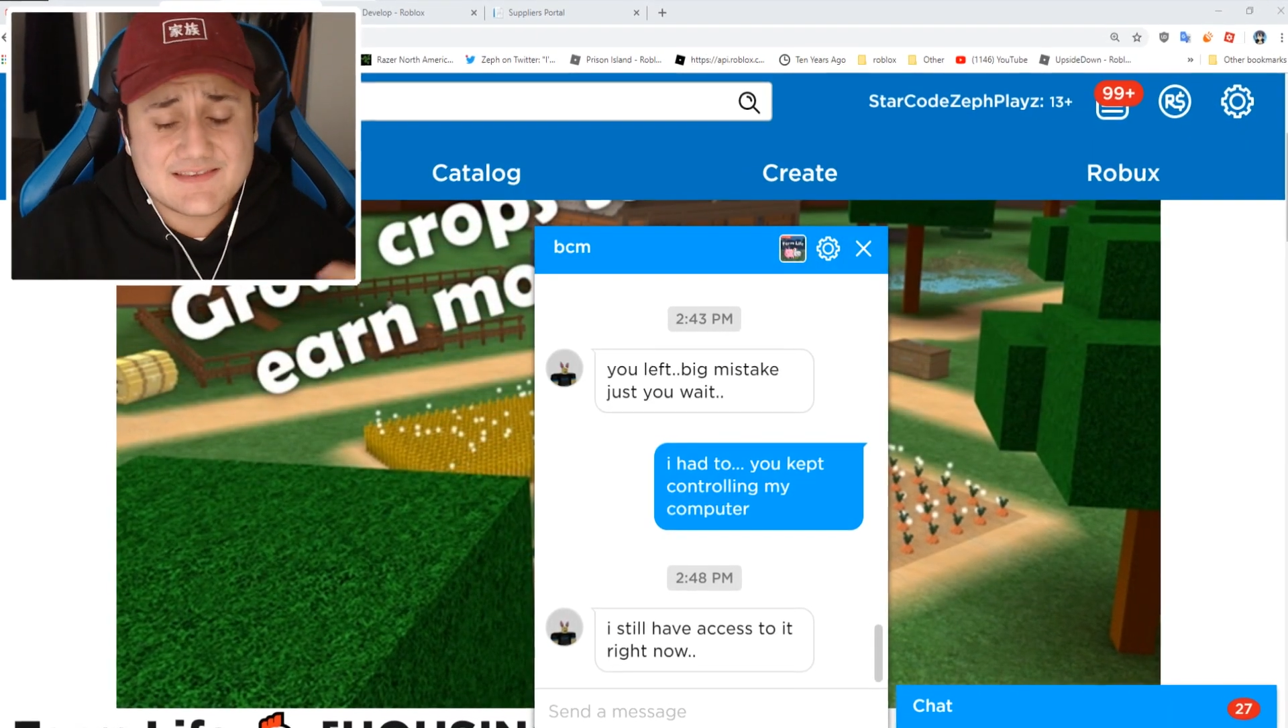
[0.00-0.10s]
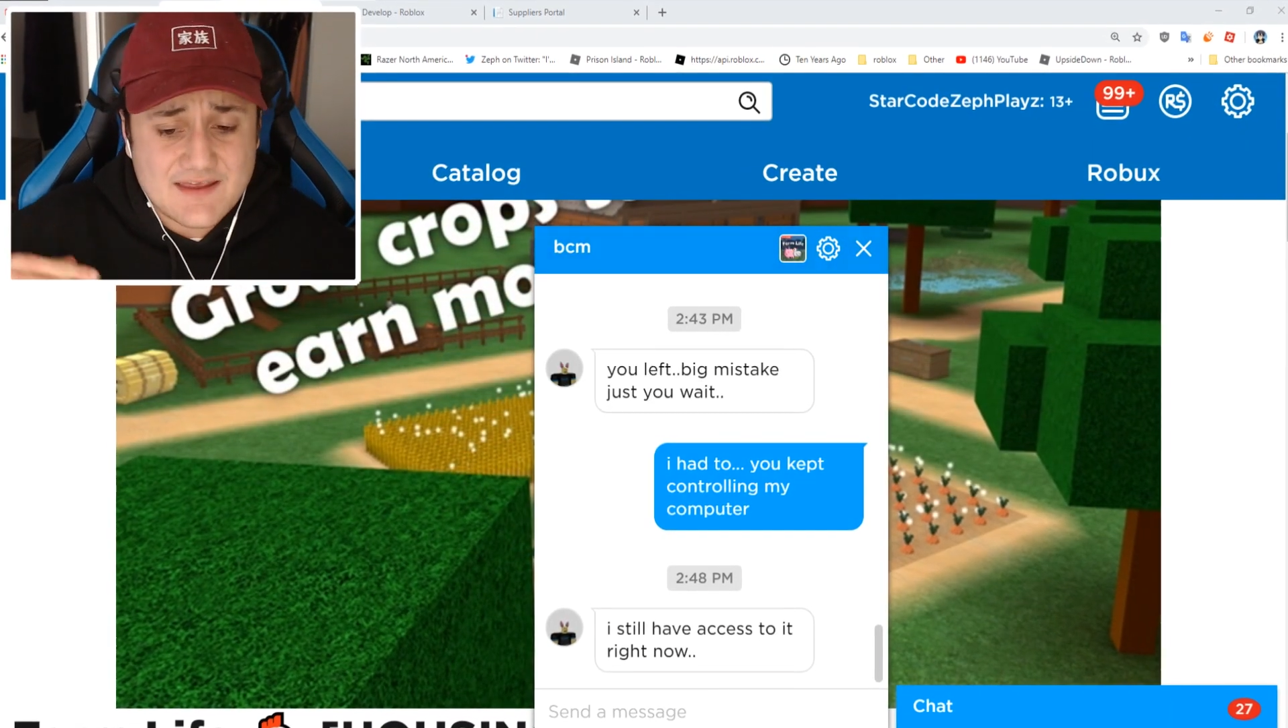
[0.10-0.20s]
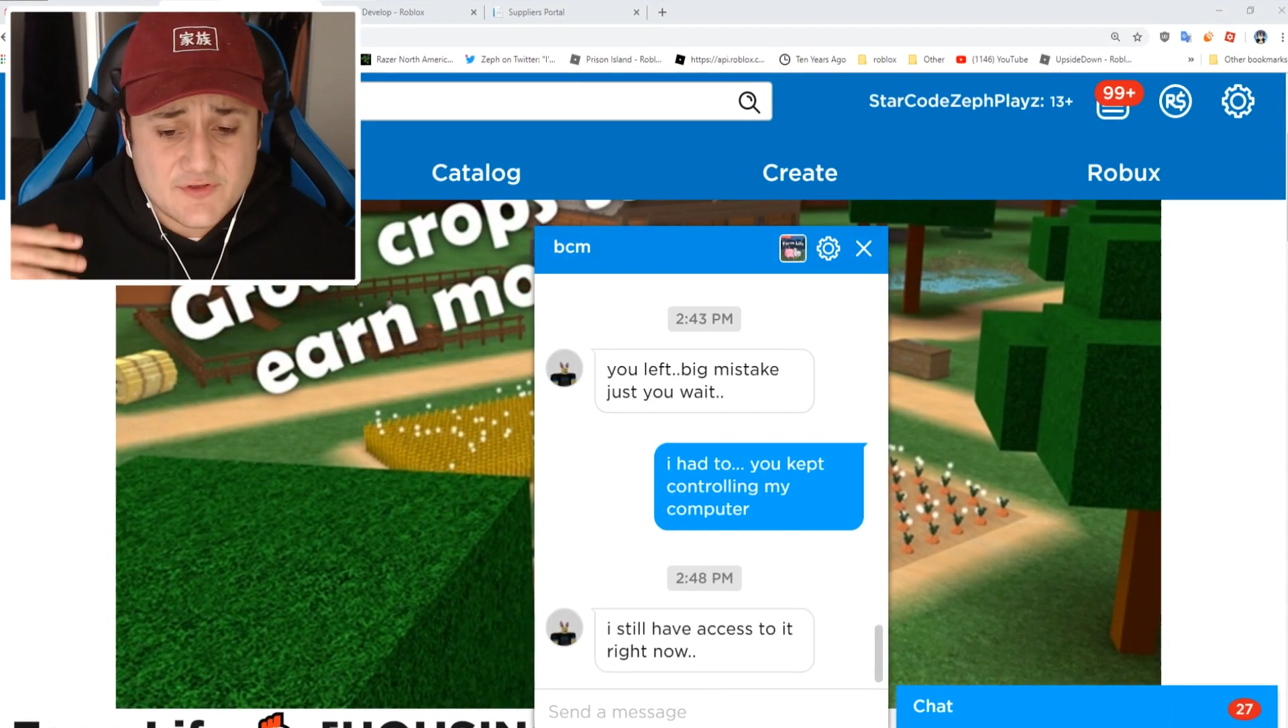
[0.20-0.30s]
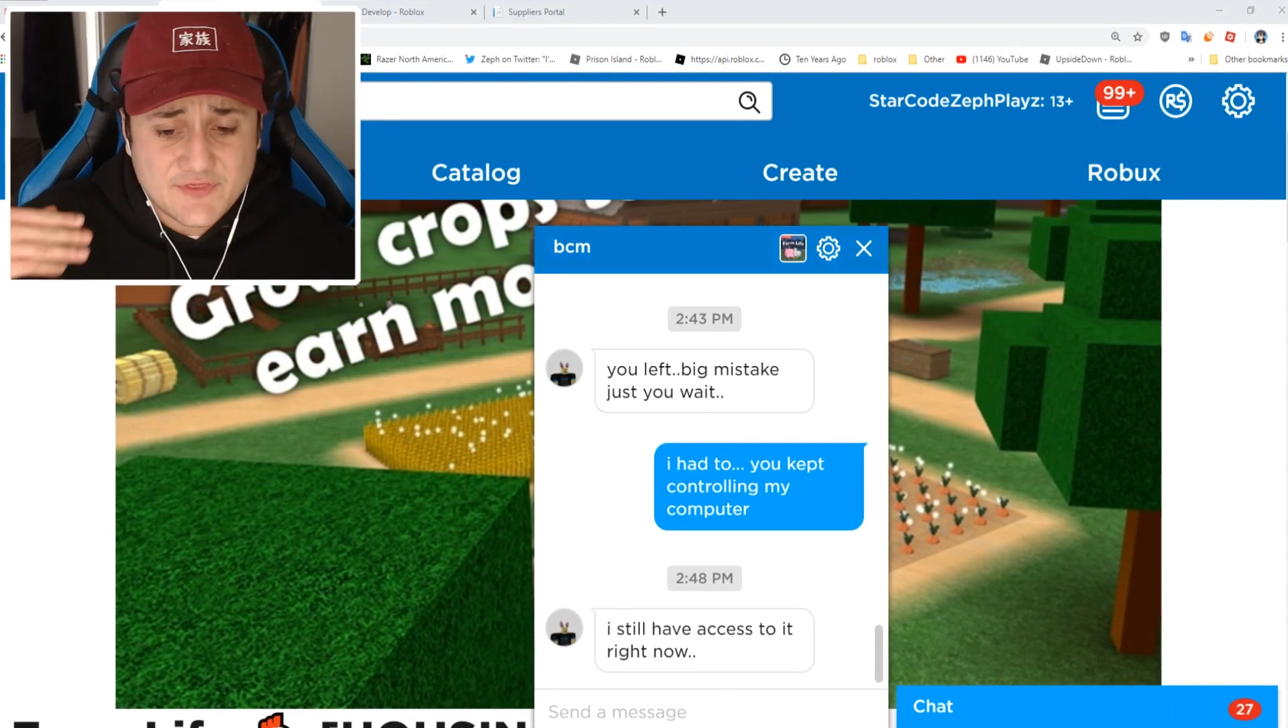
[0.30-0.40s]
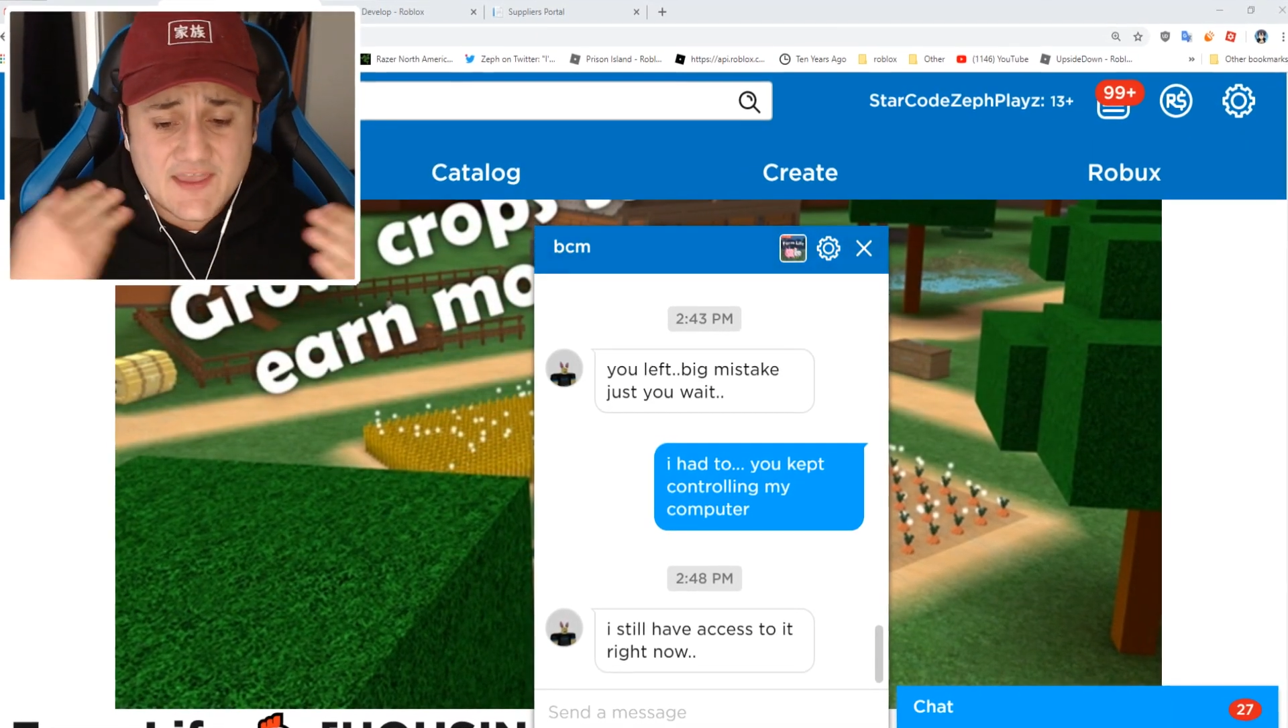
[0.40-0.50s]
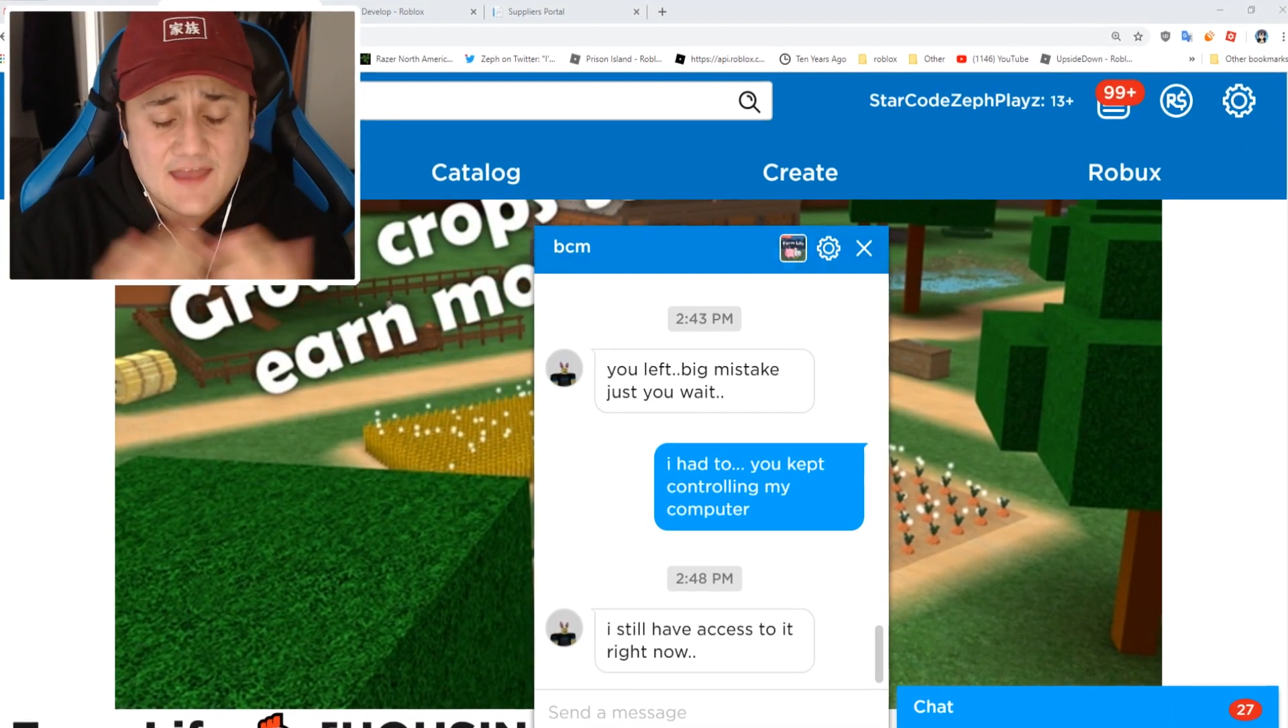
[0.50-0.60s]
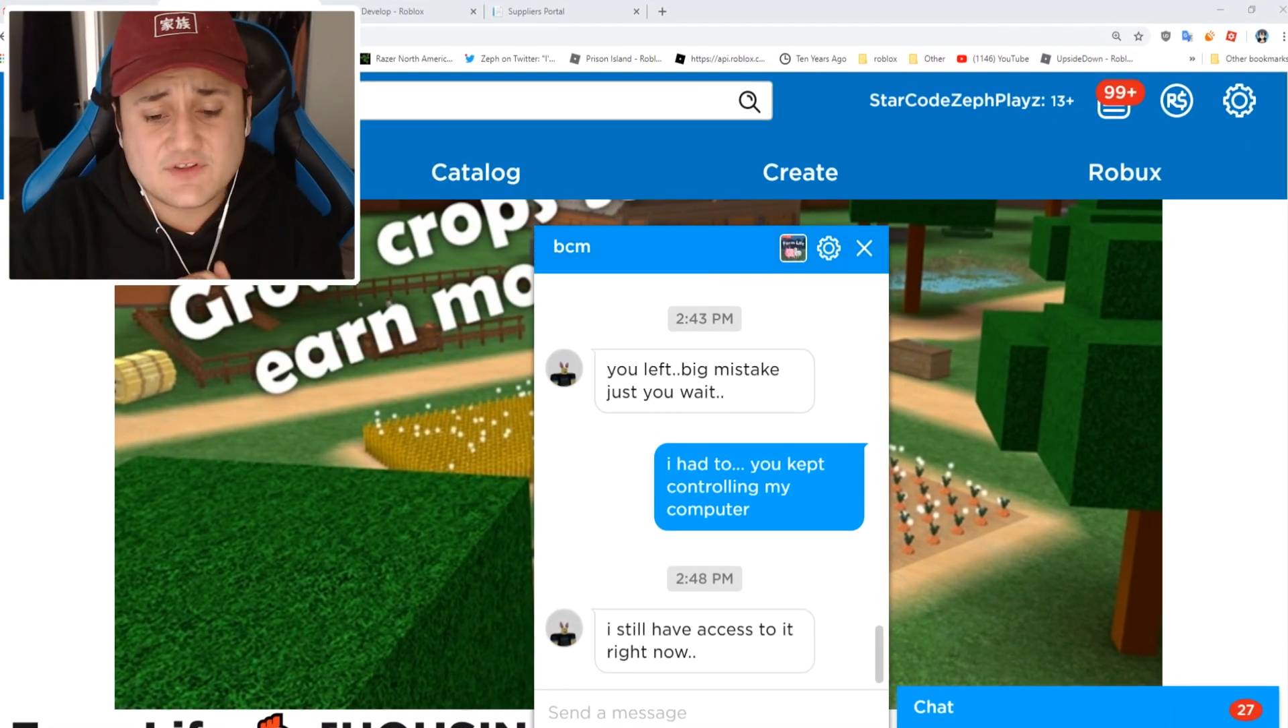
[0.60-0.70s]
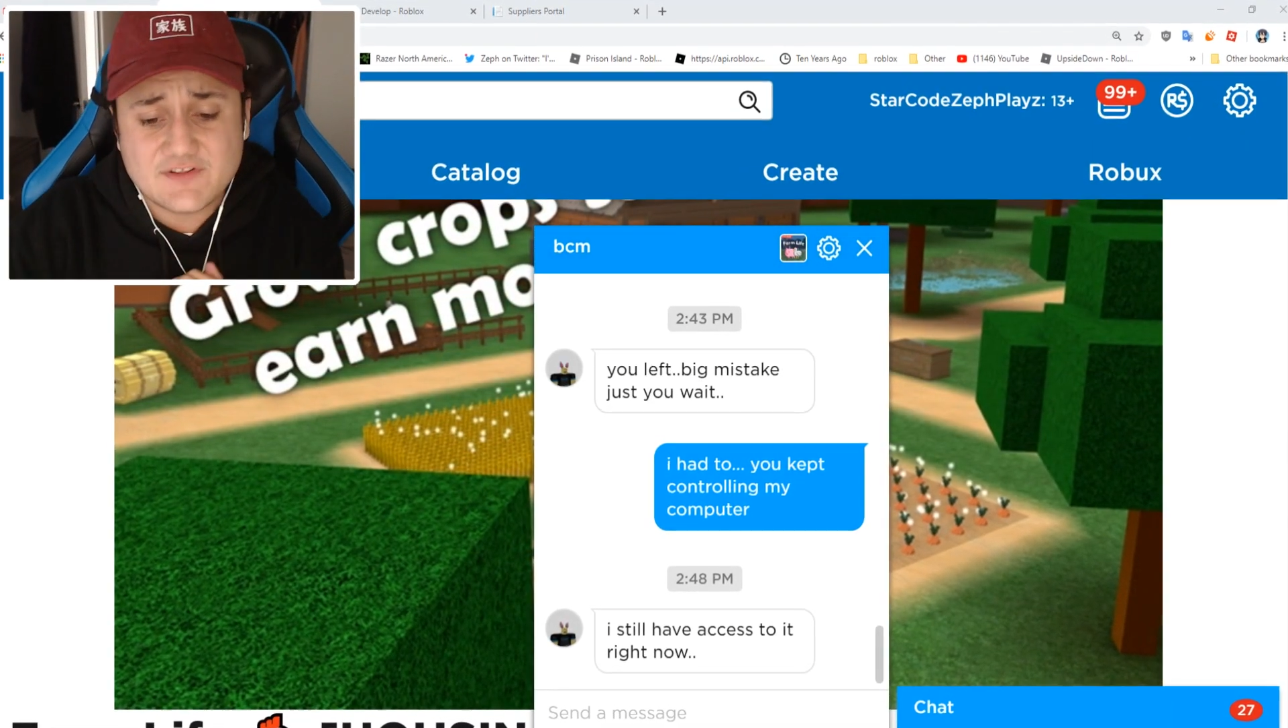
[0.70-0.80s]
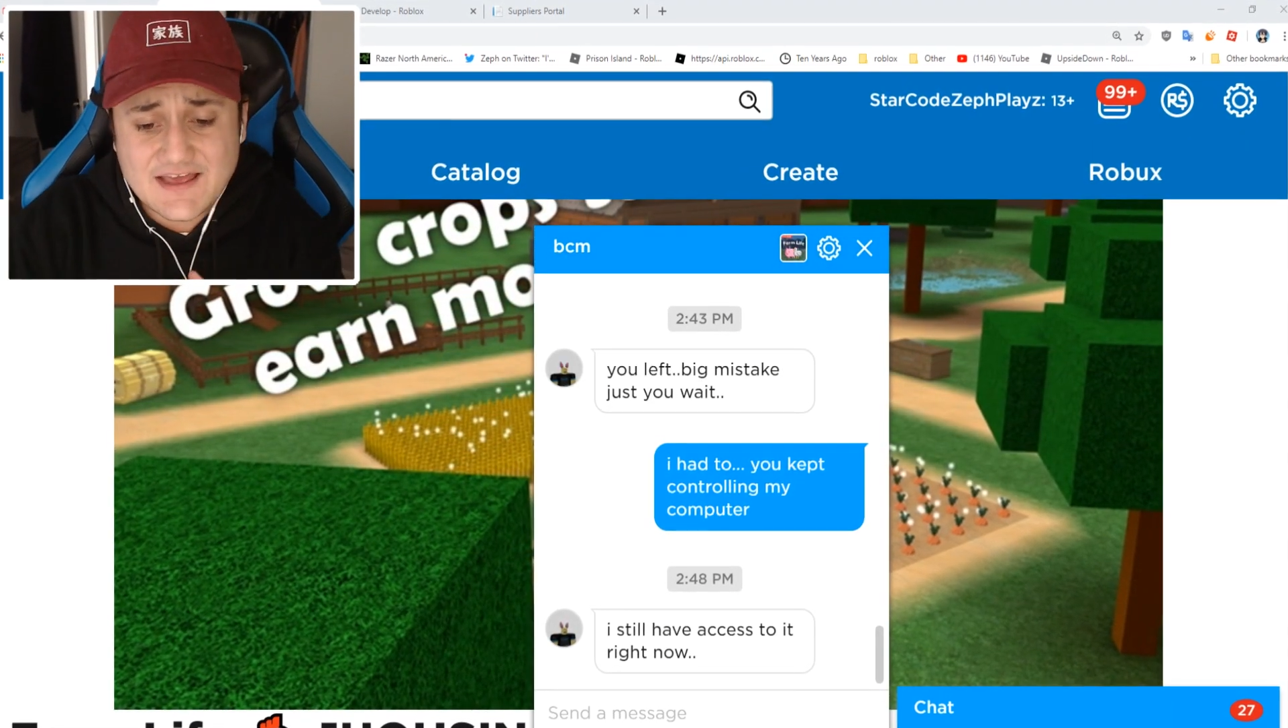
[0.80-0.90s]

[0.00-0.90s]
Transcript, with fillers: and everything after